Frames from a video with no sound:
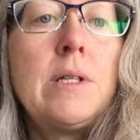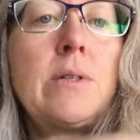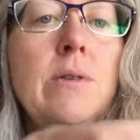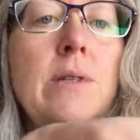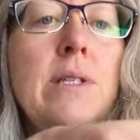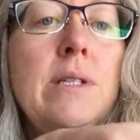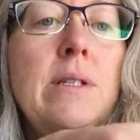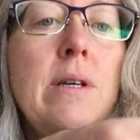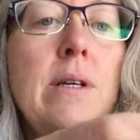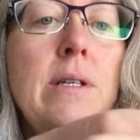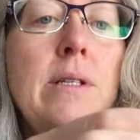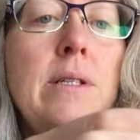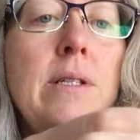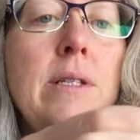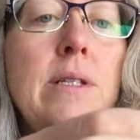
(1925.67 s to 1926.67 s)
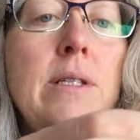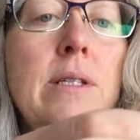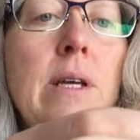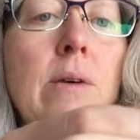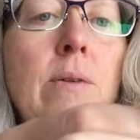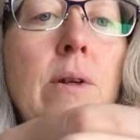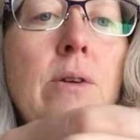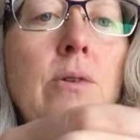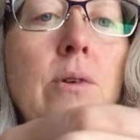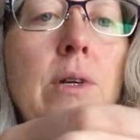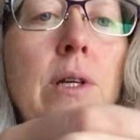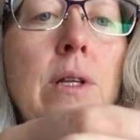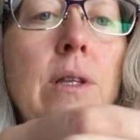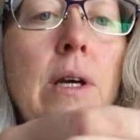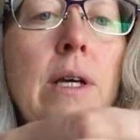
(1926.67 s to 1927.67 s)
So this kind of sticks down
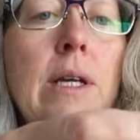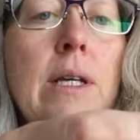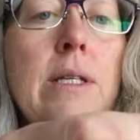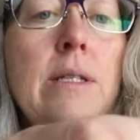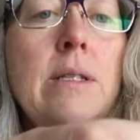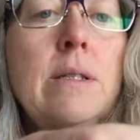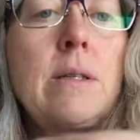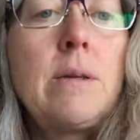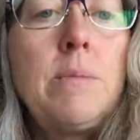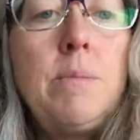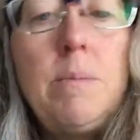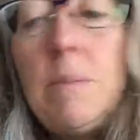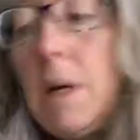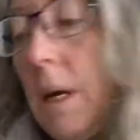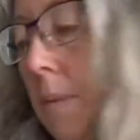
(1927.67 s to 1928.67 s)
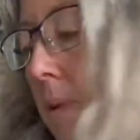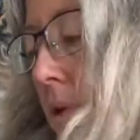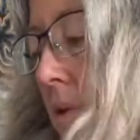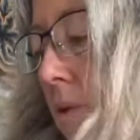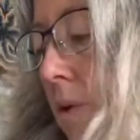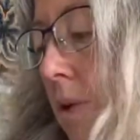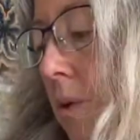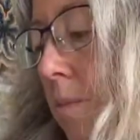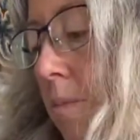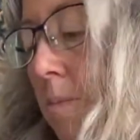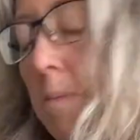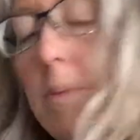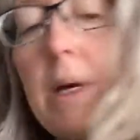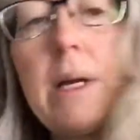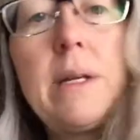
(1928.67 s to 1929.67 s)
underneath. I guess maybe you
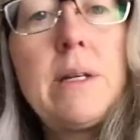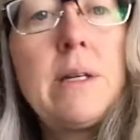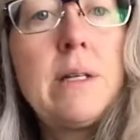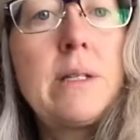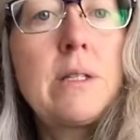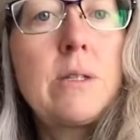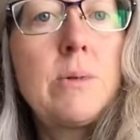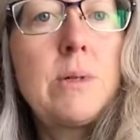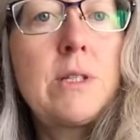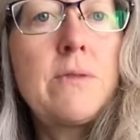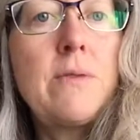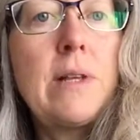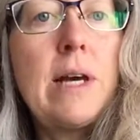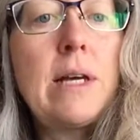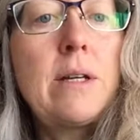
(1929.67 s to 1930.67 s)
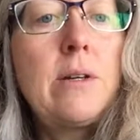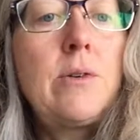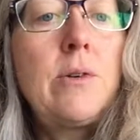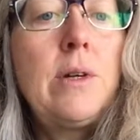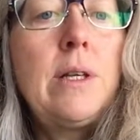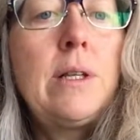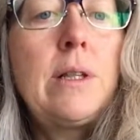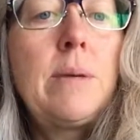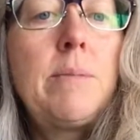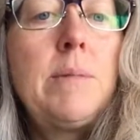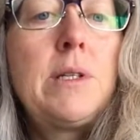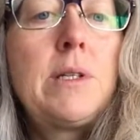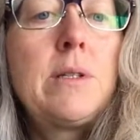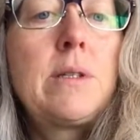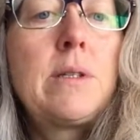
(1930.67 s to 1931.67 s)
could bend it so it's flat underneath. Let
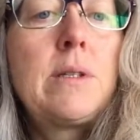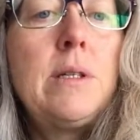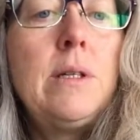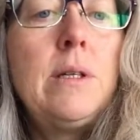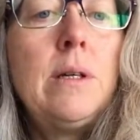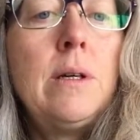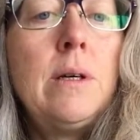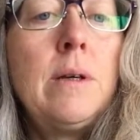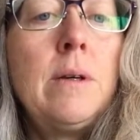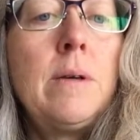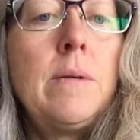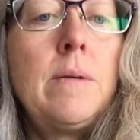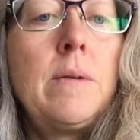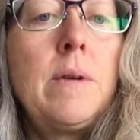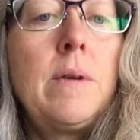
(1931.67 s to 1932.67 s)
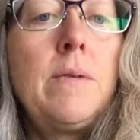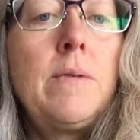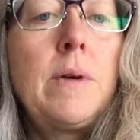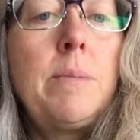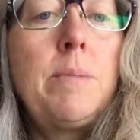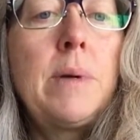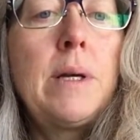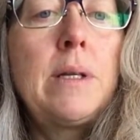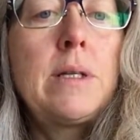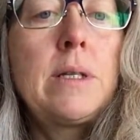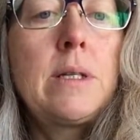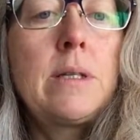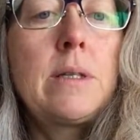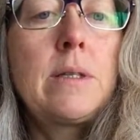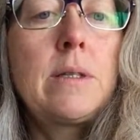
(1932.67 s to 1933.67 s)
me just see. If I bent
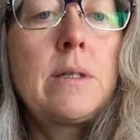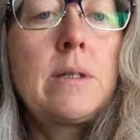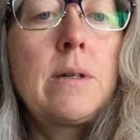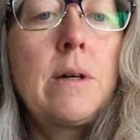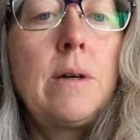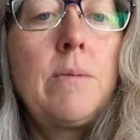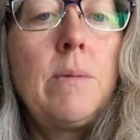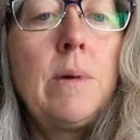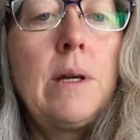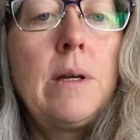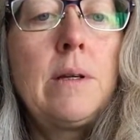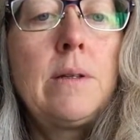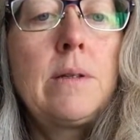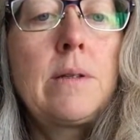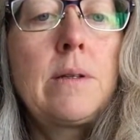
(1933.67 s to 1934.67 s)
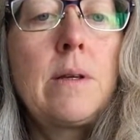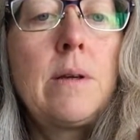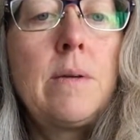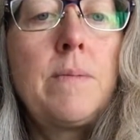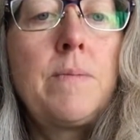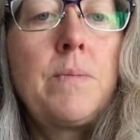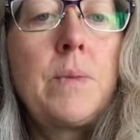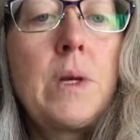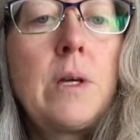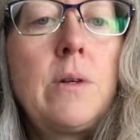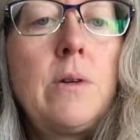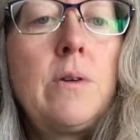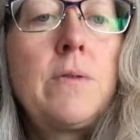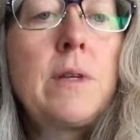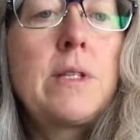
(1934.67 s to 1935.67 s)
it sideways, I
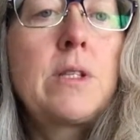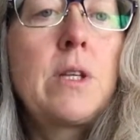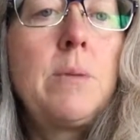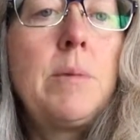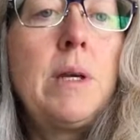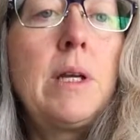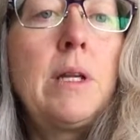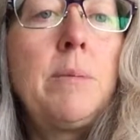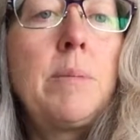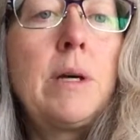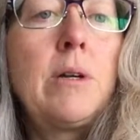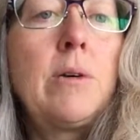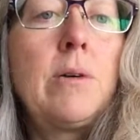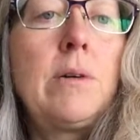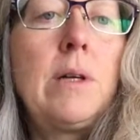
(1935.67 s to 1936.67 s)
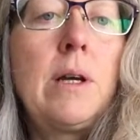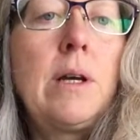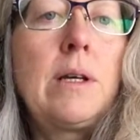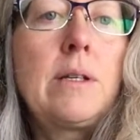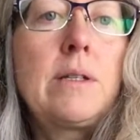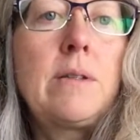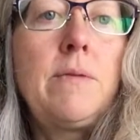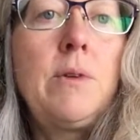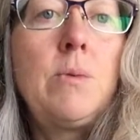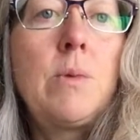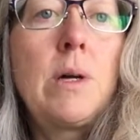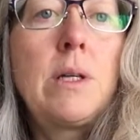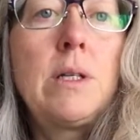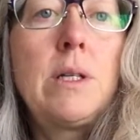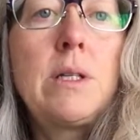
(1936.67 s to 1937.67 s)
don't know if that's going to be any better. Yeah, I guess if you
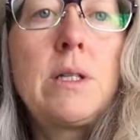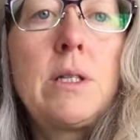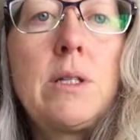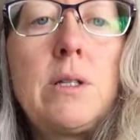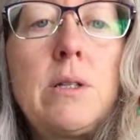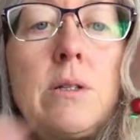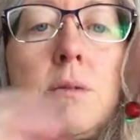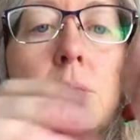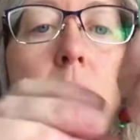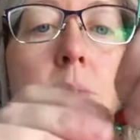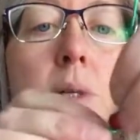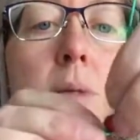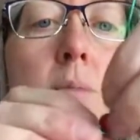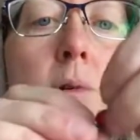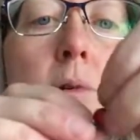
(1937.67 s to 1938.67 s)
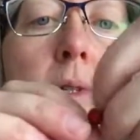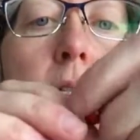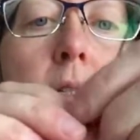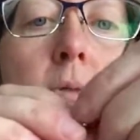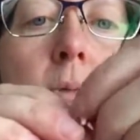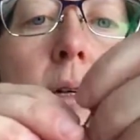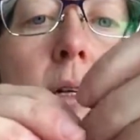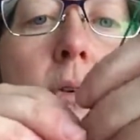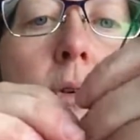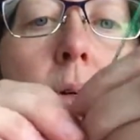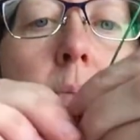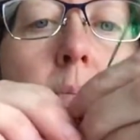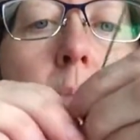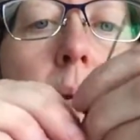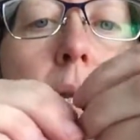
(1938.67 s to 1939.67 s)
wanted it to just be more discreet, you
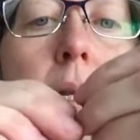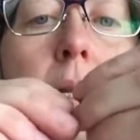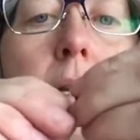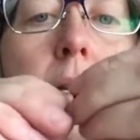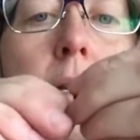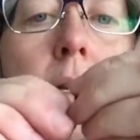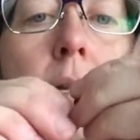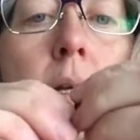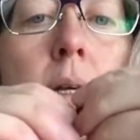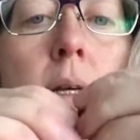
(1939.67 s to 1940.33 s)
could bend it